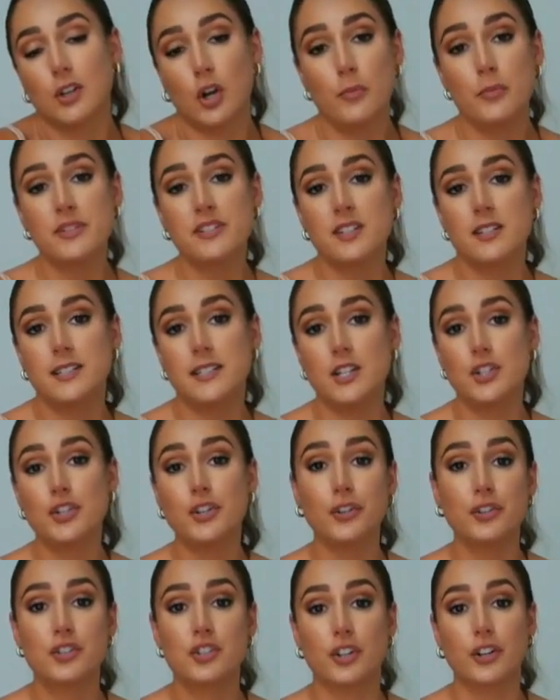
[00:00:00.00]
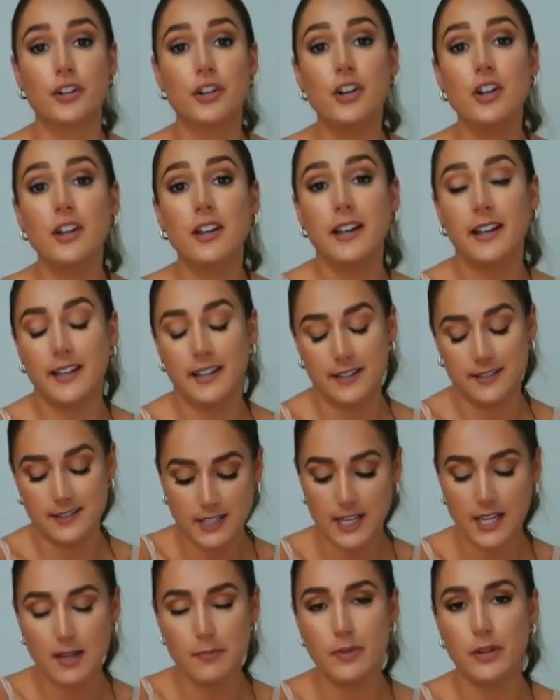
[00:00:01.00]
almost a digital journal, and
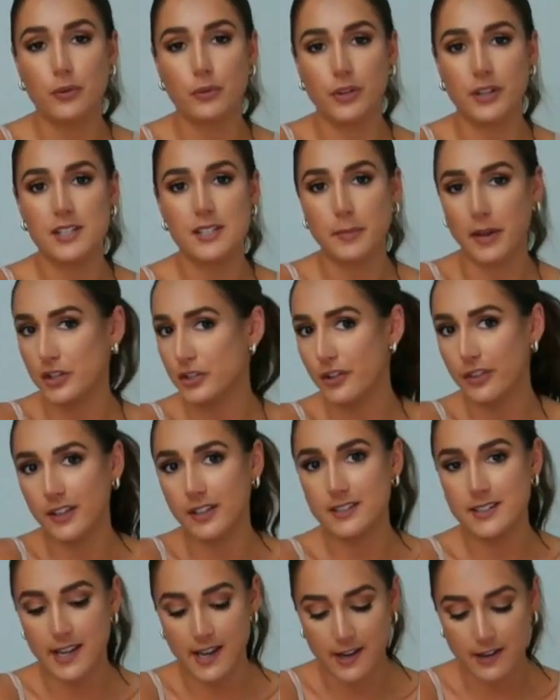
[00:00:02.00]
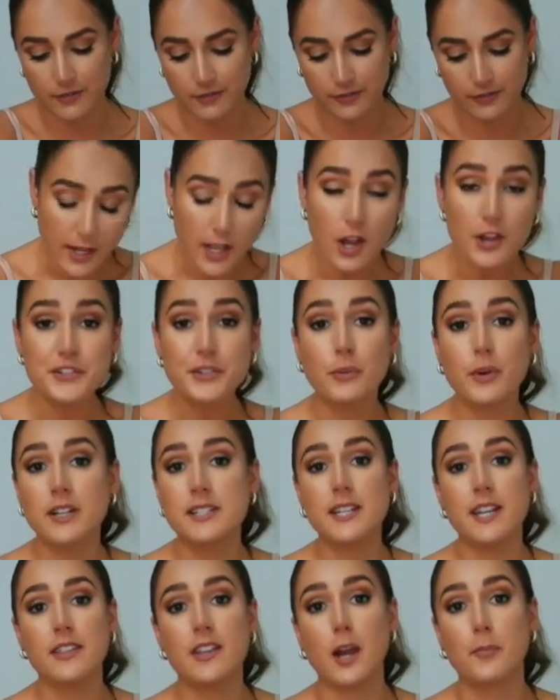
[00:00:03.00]
it can be a really special thing to have. I also want
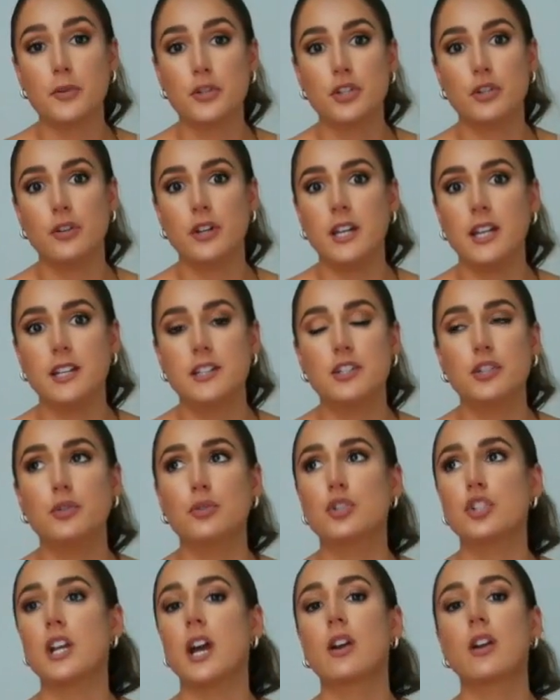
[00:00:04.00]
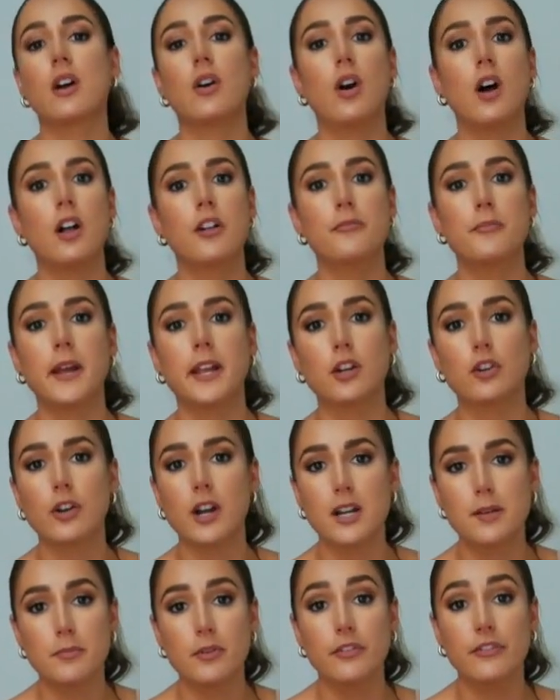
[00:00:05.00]
to take the opportunity to shout out all of my
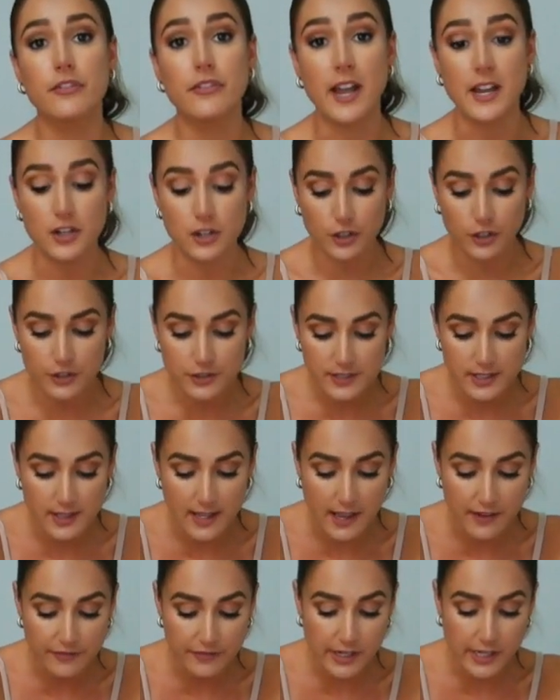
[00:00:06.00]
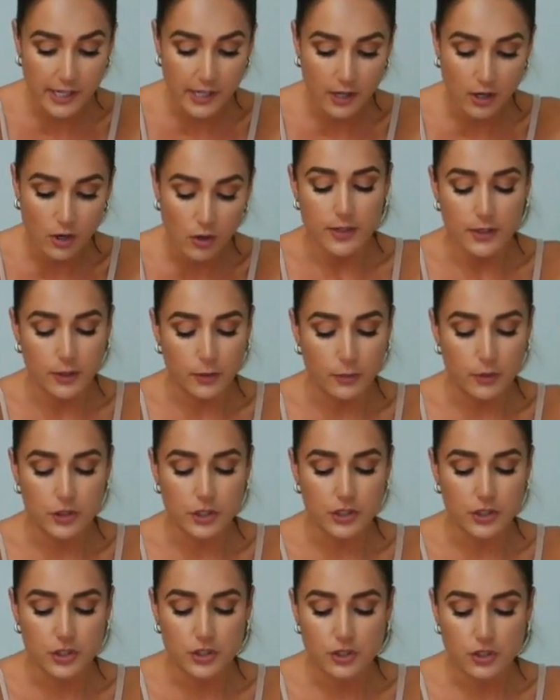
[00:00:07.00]
incredible vendors in that video. There were
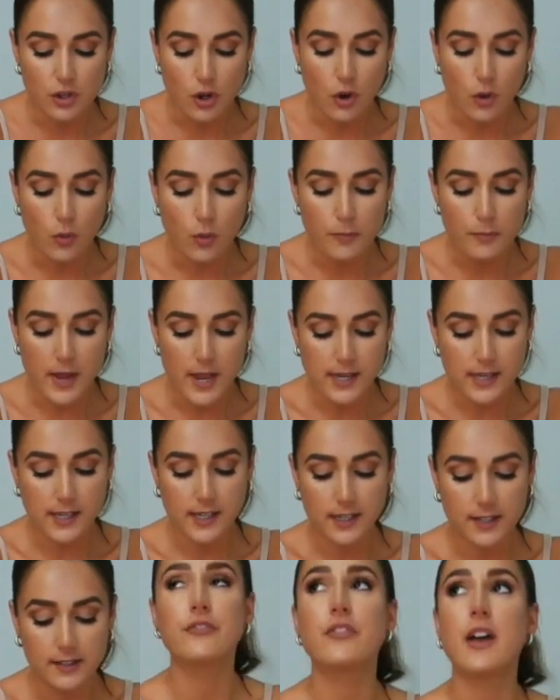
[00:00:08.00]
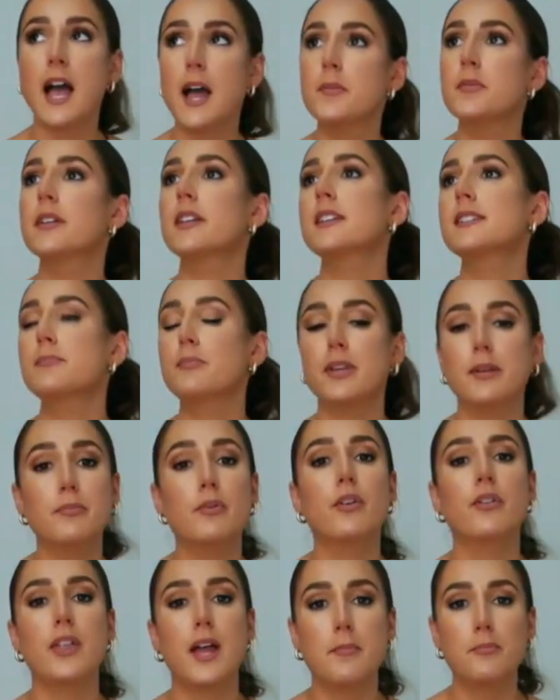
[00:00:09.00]
just so many fabulous
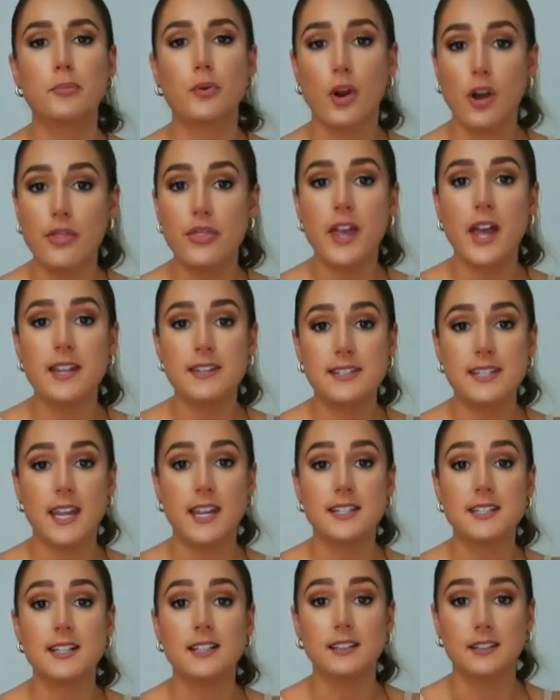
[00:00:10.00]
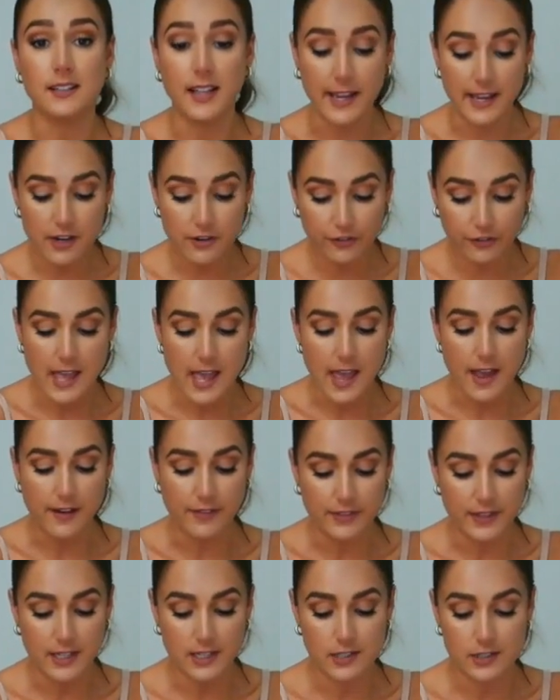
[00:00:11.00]
people that brought that day to life,
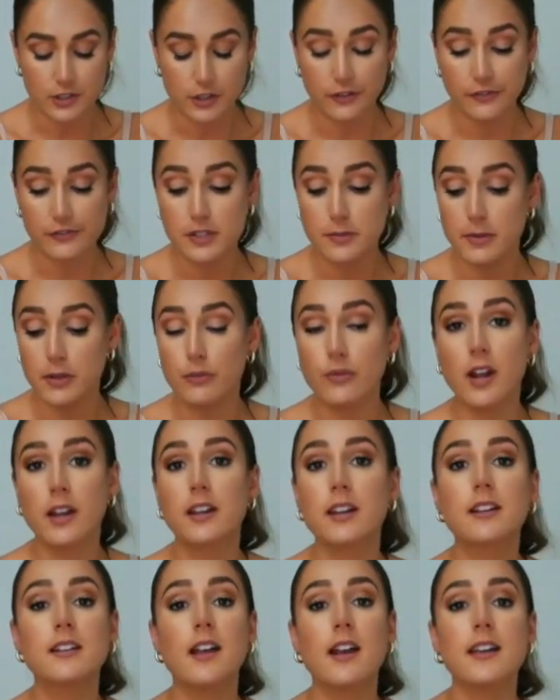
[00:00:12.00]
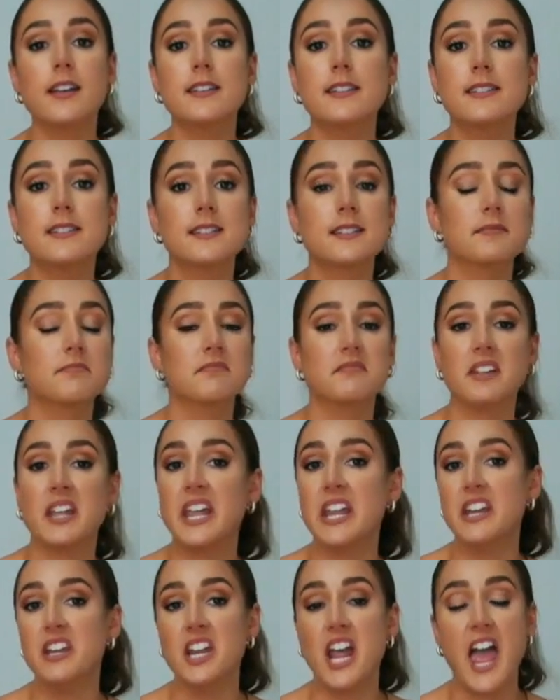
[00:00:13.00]
and they deserve to be recognized
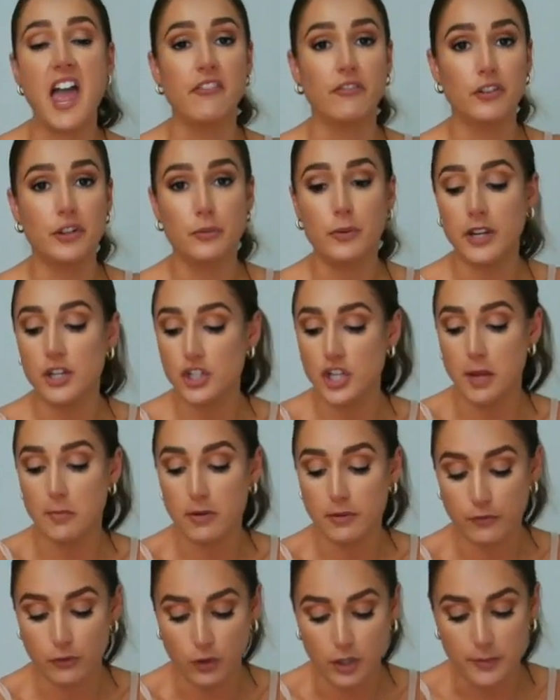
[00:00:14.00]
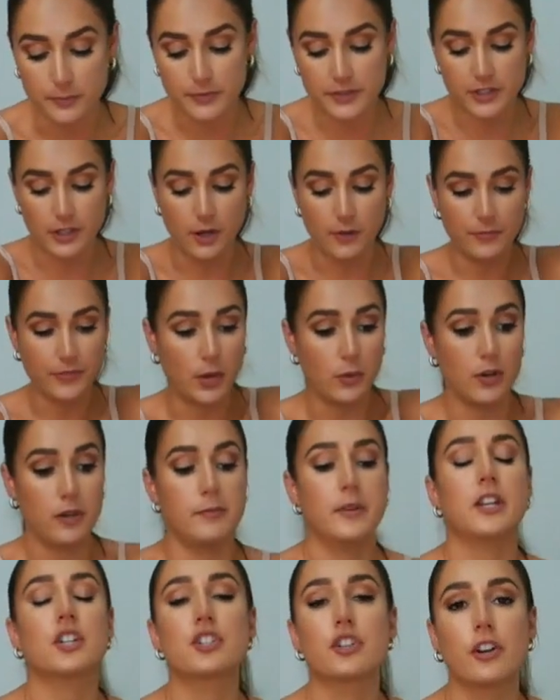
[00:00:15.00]
in every way, shape, and form. So I wanna
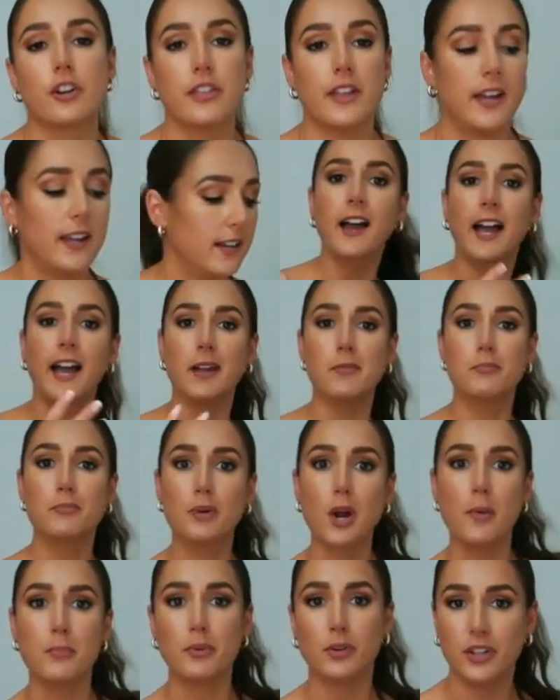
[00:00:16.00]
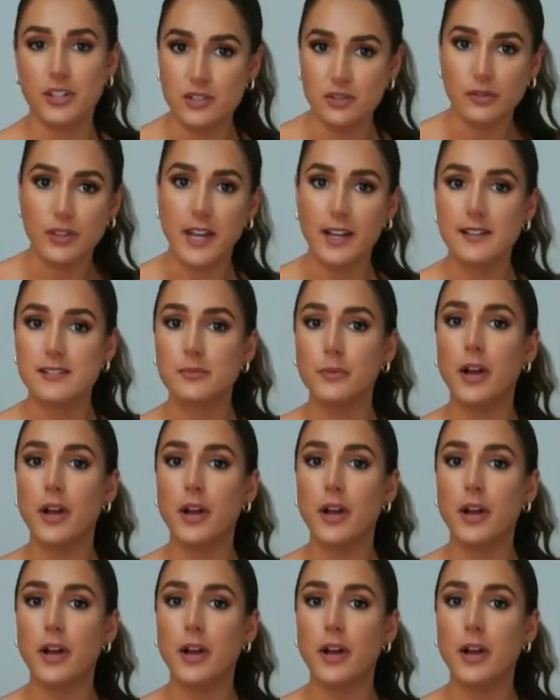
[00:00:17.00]
make sure that I properly do that as